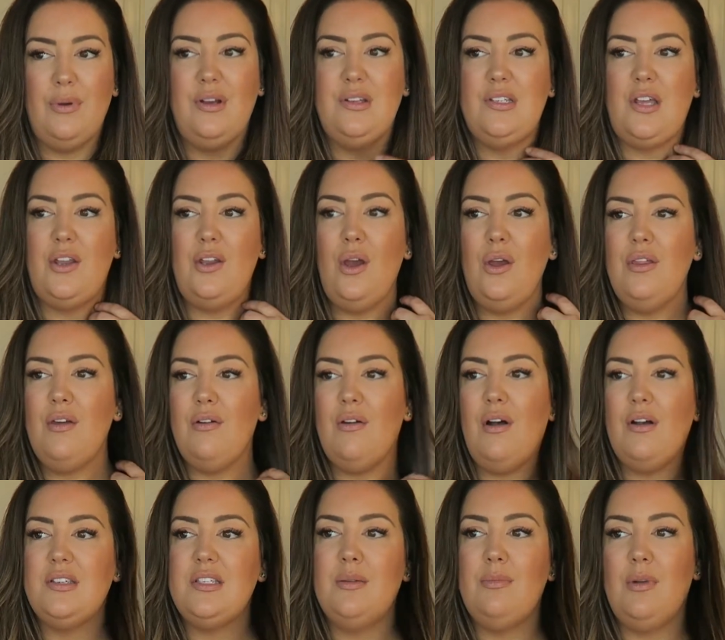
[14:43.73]
because I know there
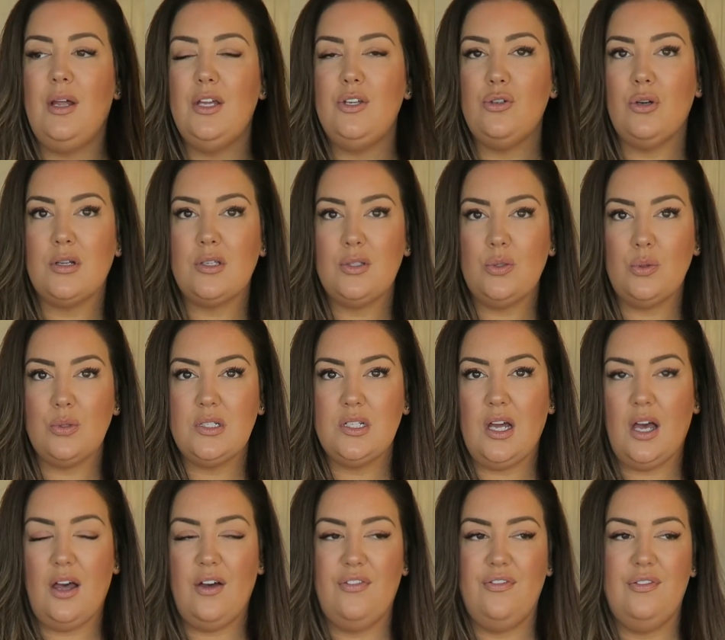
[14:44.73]
are some like drugstore
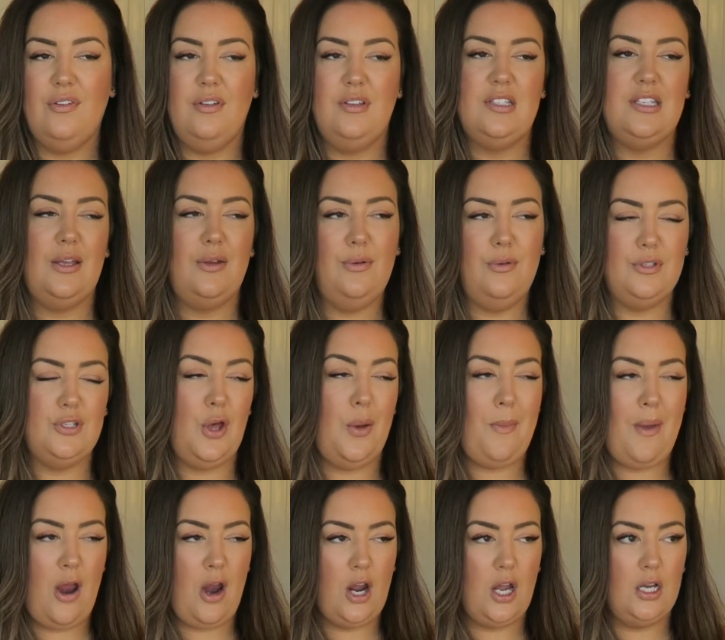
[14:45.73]
stuff, so
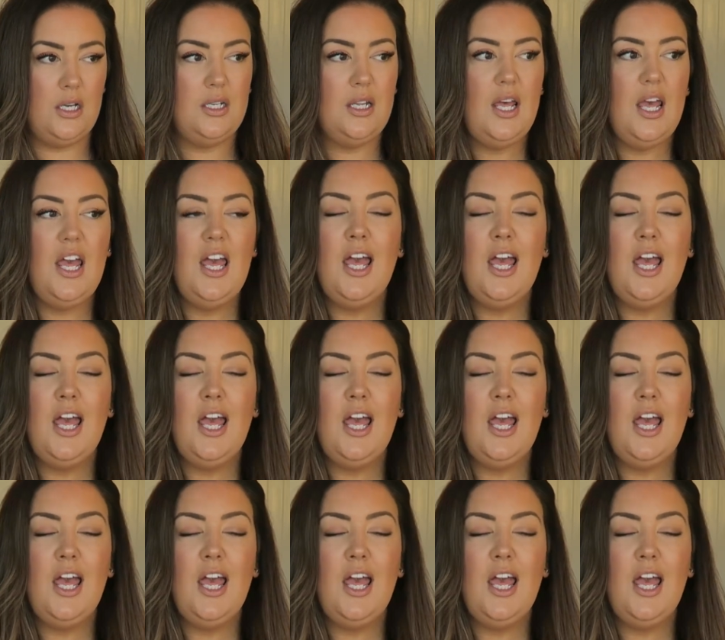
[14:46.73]
American,